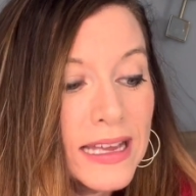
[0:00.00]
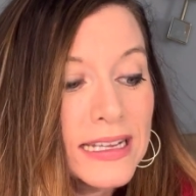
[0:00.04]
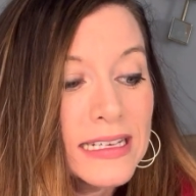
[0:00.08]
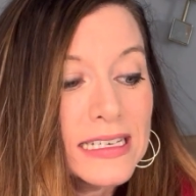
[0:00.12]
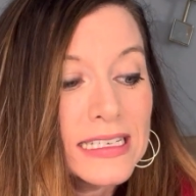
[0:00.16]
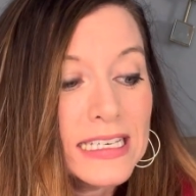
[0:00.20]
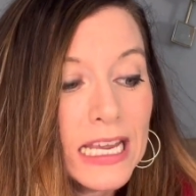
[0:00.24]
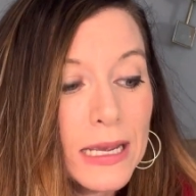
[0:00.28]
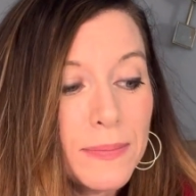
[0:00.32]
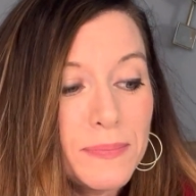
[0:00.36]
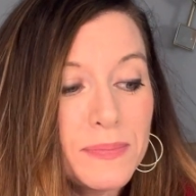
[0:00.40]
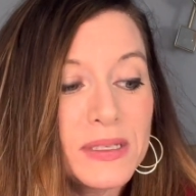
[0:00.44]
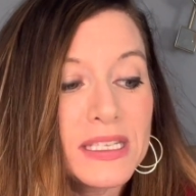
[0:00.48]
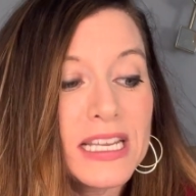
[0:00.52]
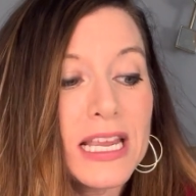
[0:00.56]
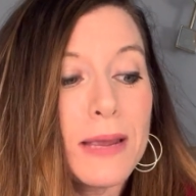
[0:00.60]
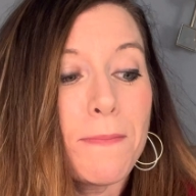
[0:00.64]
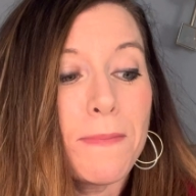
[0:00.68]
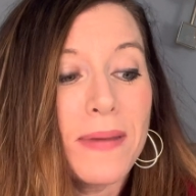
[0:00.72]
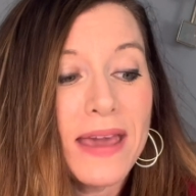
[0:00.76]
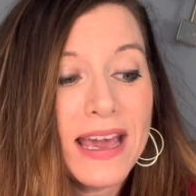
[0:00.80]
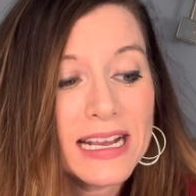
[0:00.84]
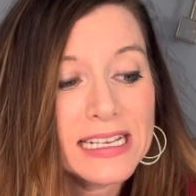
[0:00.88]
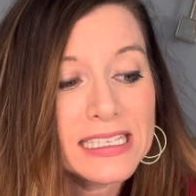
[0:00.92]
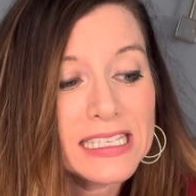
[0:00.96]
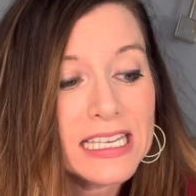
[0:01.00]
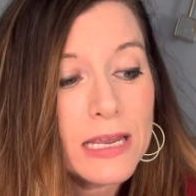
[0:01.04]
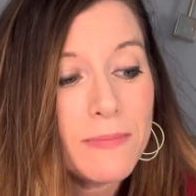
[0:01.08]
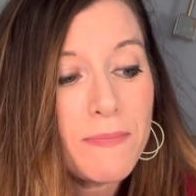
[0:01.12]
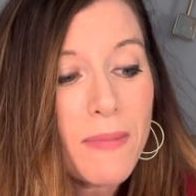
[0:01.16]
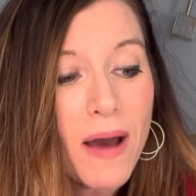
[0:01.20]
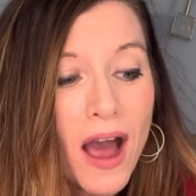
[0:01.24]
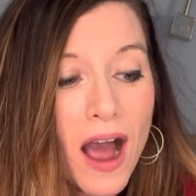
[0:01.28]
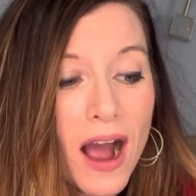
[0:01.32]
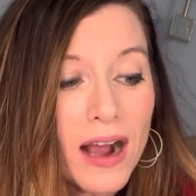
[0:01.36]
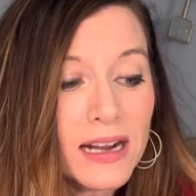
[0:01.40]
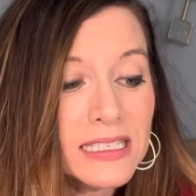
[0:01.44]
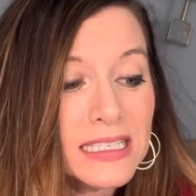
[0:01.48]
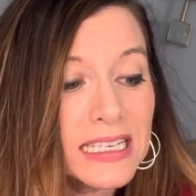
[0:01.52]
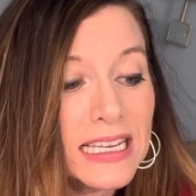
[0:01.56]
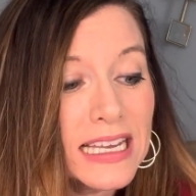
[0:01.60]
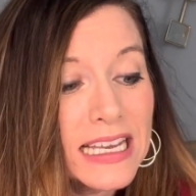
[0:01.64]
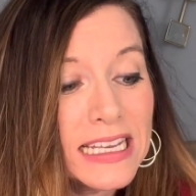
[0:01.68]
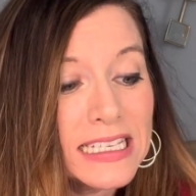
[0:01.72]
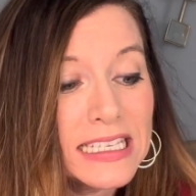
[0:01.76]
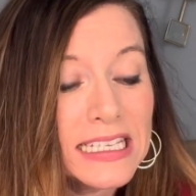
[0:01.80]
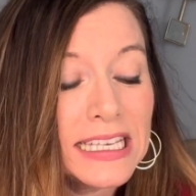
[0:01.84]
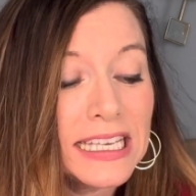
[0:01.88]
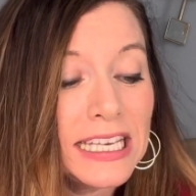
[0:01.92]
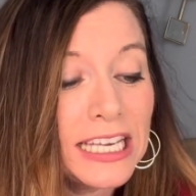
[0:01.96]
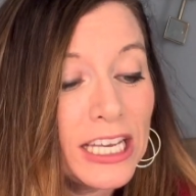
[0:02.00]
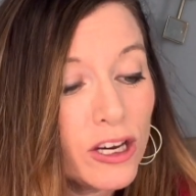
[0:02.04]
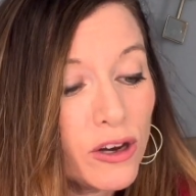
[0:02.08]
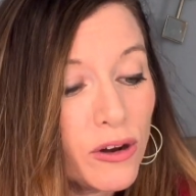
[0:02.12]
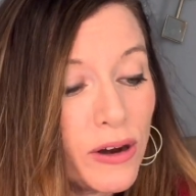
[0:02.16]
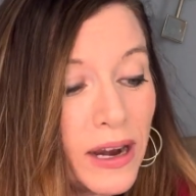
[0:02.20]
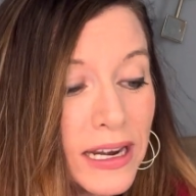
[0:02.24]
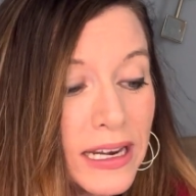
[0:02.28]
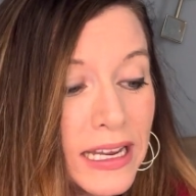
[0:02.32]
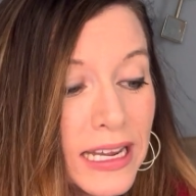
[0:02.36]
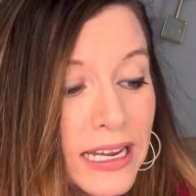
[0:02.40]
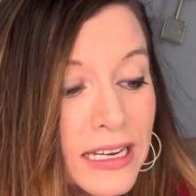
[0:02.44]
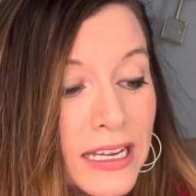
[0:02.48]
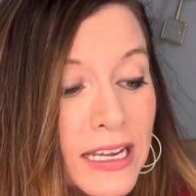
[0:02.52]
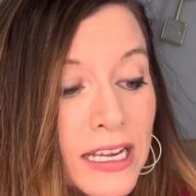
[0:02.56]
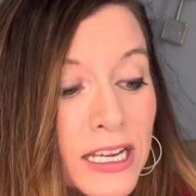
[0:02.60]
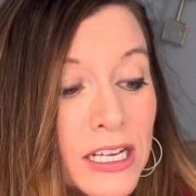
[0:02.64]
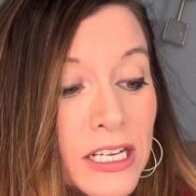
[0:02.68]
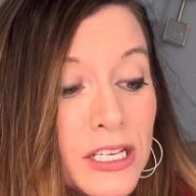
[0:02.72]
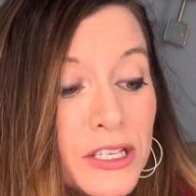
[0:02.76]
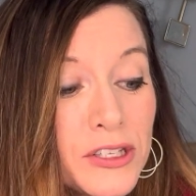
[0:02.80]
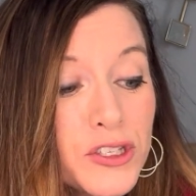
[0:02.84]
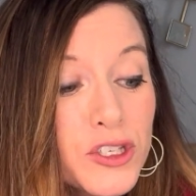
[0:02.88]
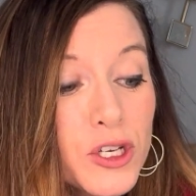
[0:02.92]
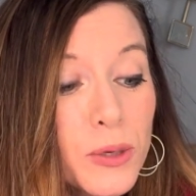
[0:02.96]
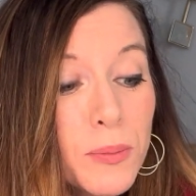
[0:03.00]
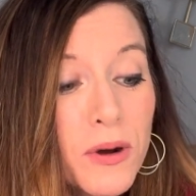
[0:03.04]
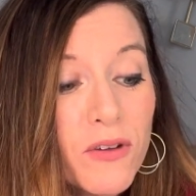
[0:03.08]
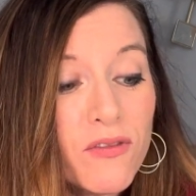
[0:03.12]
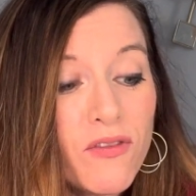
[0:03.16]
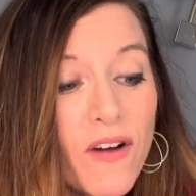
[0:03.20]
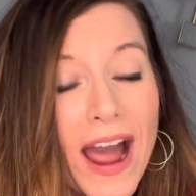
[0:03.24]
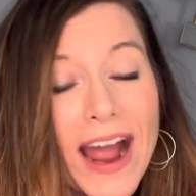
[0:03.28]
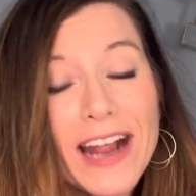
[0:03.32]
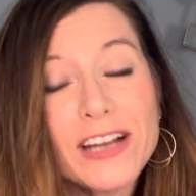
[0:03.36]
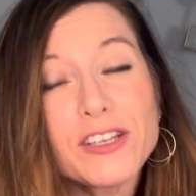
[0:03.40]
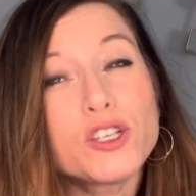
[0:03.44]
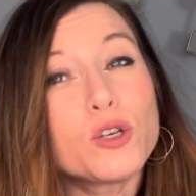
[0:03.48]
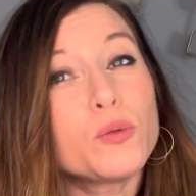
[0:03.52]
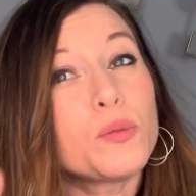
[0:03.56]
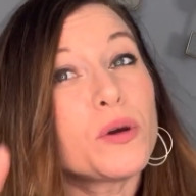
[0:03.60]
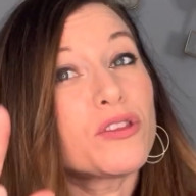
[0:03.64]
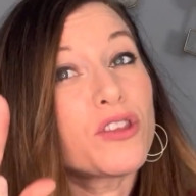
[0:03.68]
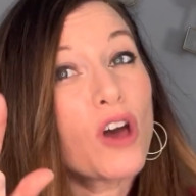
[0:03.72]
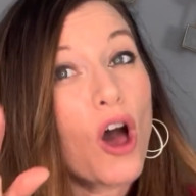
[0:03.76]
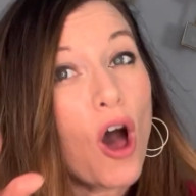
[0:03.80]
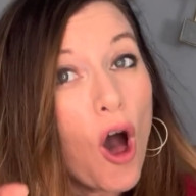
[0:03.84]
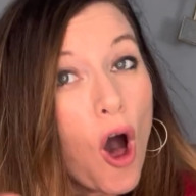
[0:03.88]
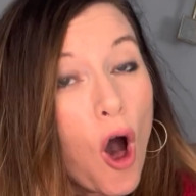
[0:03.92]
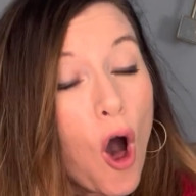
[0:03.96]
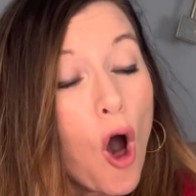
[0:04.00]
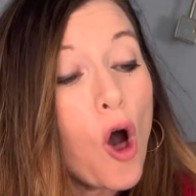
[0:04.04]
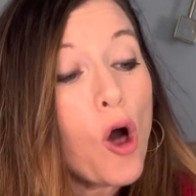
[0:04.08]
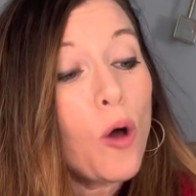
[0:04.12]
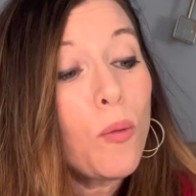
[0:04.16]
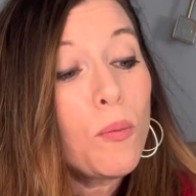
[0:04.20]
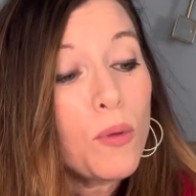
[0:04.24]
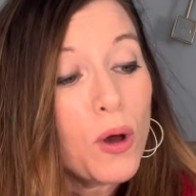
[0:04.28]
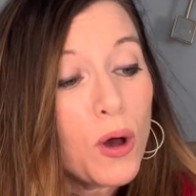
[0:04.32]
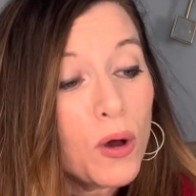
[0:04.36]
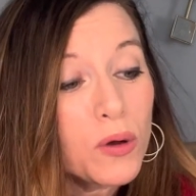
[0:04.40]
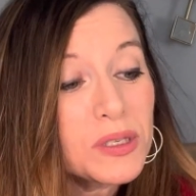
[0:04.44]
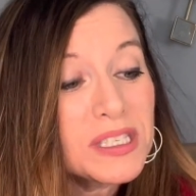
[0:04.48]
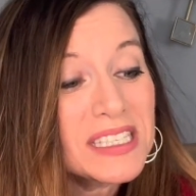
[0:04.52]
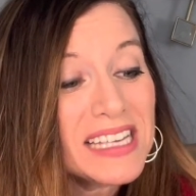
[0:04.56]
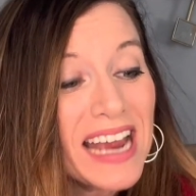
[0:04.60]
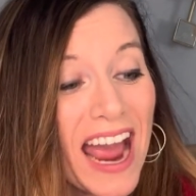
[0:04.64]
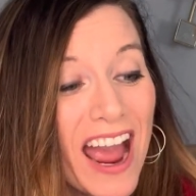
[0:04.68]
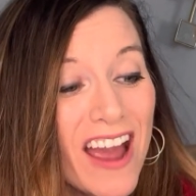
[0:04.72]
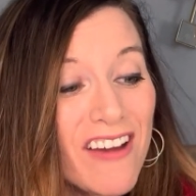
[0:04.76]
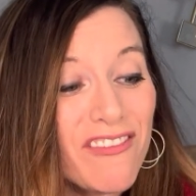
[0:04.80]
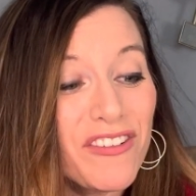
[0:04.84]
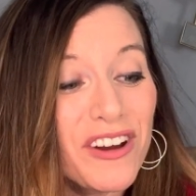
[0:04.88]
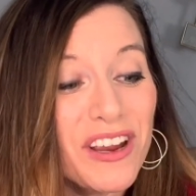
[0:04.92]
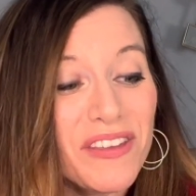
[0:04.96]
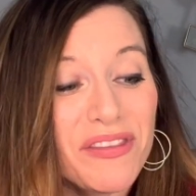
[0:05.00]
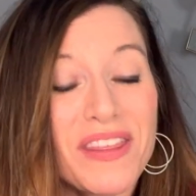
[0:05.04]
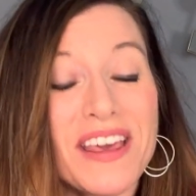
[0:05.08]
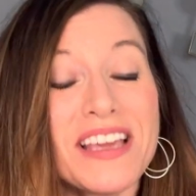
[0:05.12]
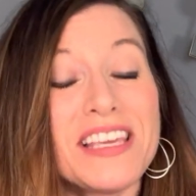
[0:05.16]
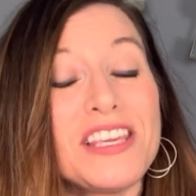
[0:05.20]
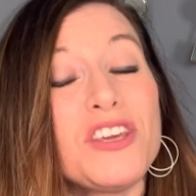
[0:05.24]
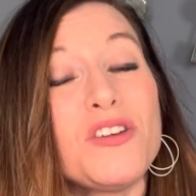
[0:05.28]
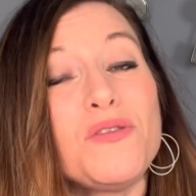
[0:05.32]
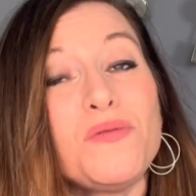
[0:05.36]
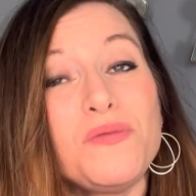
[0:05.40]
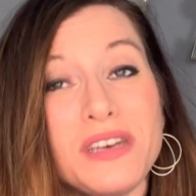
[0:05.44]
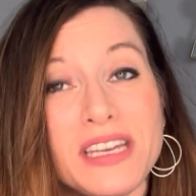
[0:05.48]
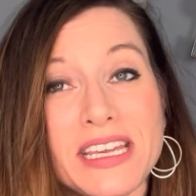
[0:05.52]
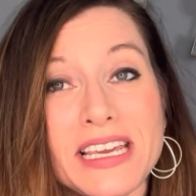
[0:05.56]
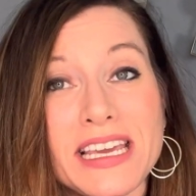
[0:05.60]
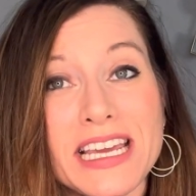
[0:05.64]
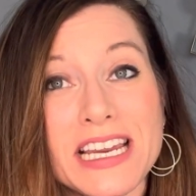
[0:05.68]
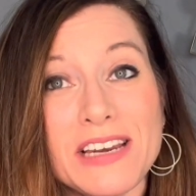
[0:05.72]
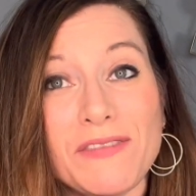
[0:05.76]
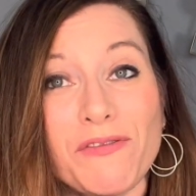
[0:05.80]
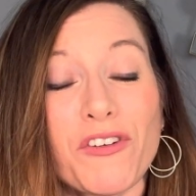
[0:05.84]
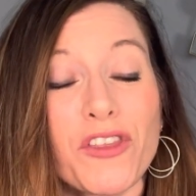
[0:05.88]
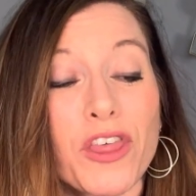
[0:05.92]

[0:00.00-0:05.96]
Tipsy Pixie Box is curated to provide you with almost everything you need for